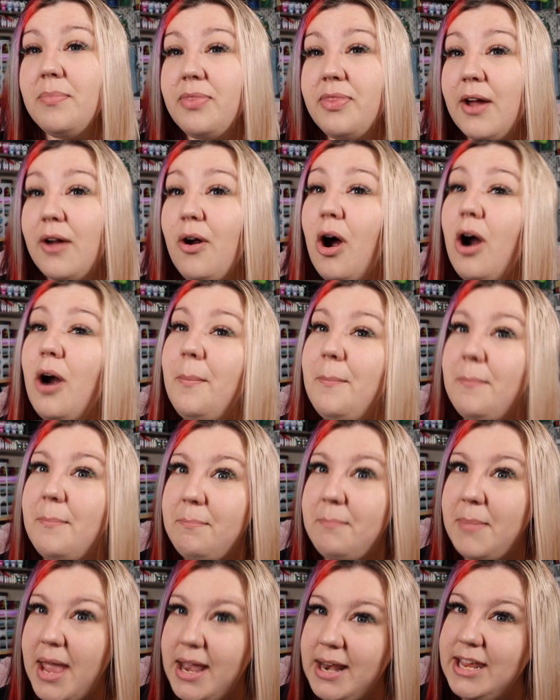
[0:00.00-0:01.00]
There are
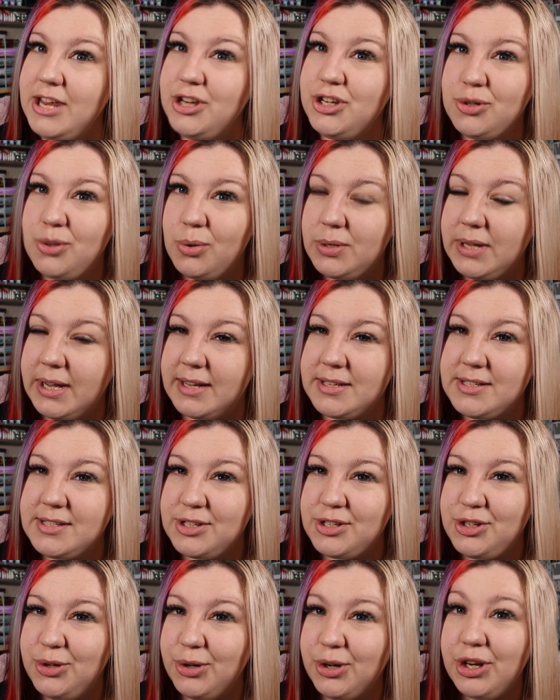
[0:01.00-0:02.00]
many shortcuts
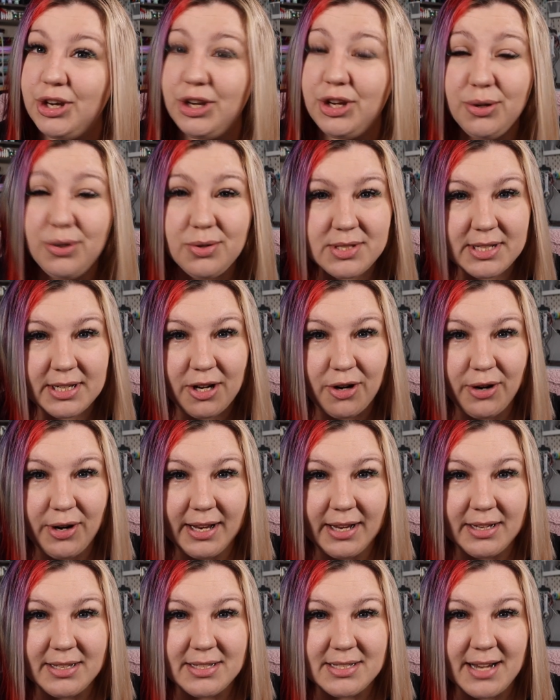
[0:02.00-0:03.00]
that you can use in
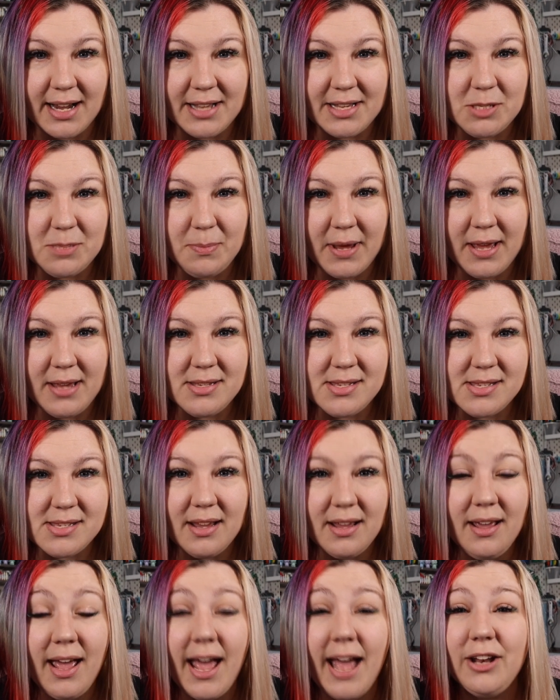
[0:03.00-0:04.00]
Cricut Design Space,
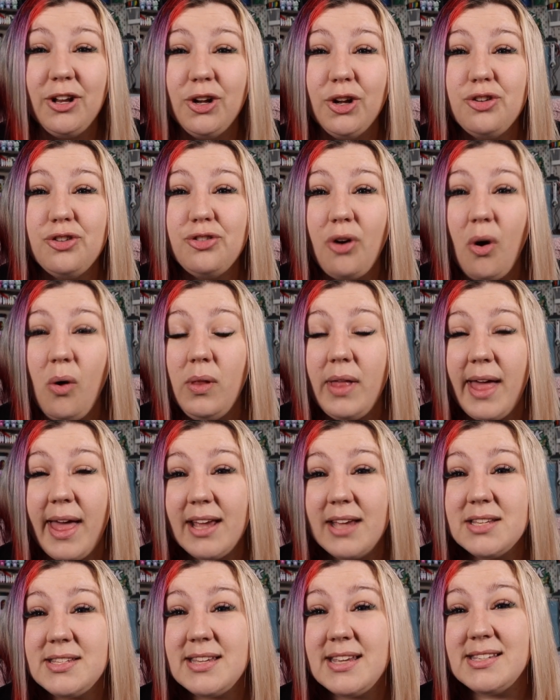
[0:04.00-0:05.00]
and Control
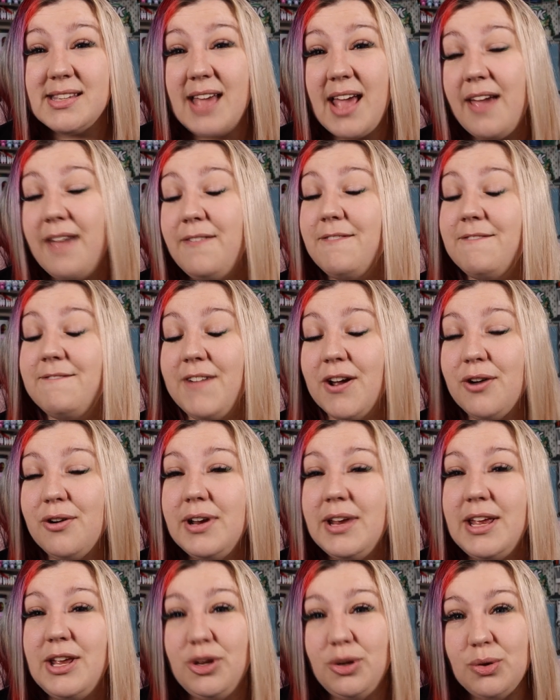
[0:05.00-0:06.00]
X is a
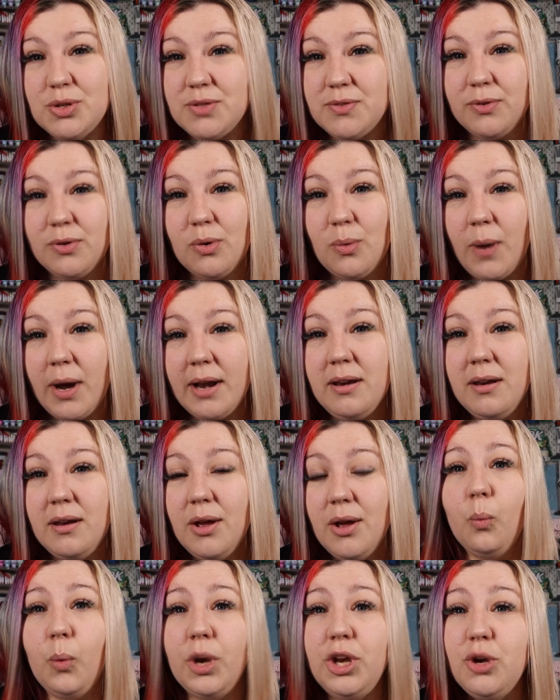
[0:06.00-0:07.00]
very useful one
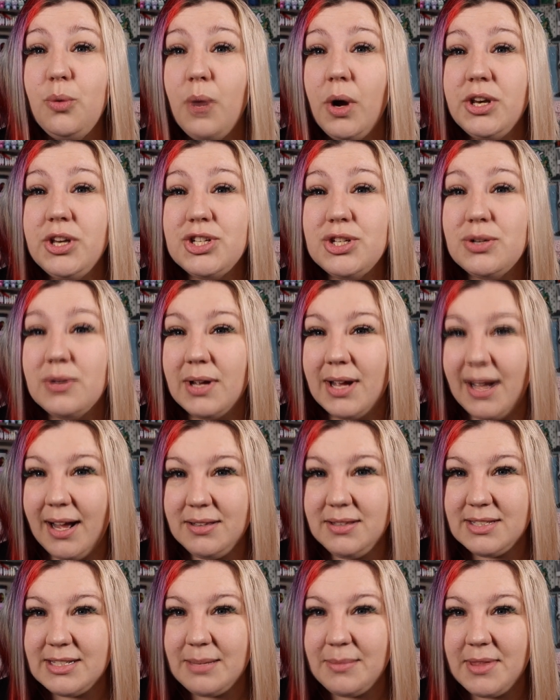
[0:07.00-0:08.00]
when you want to
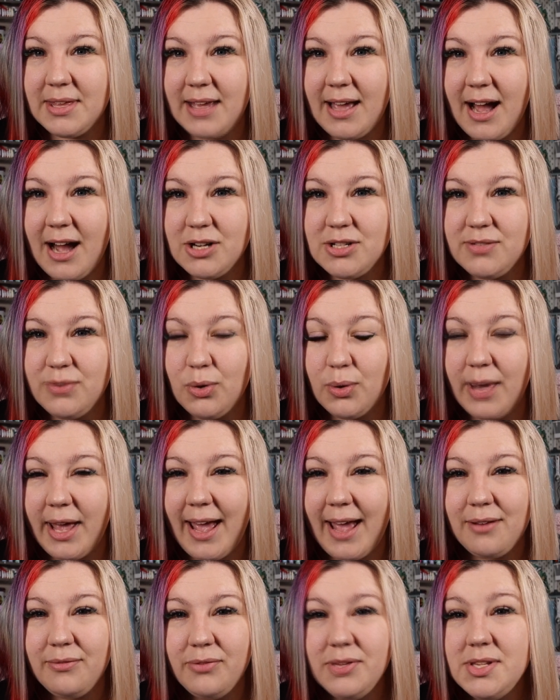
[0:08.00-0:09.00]
cut something out of your
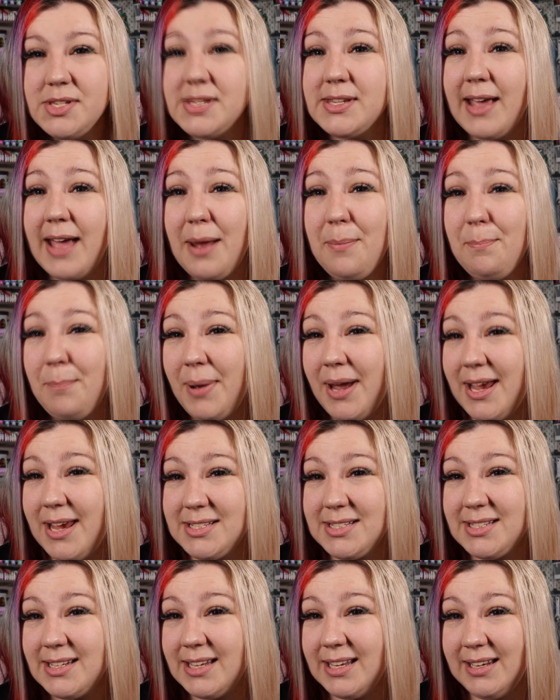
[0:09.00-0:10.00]
canvas and
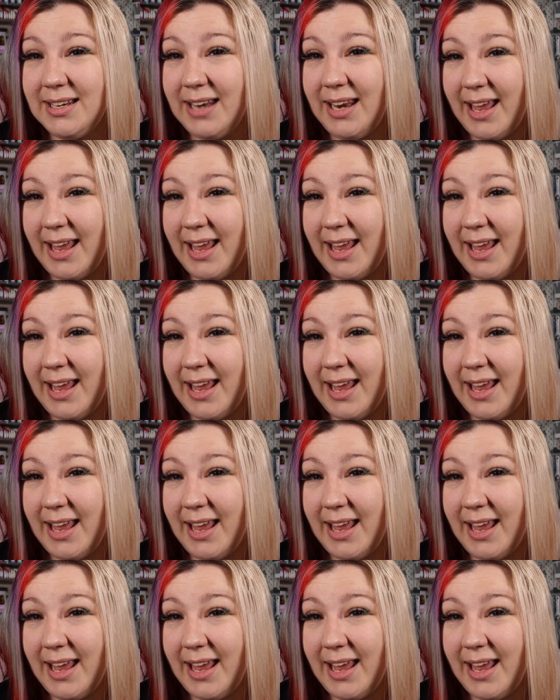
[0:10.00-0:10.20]
paste it in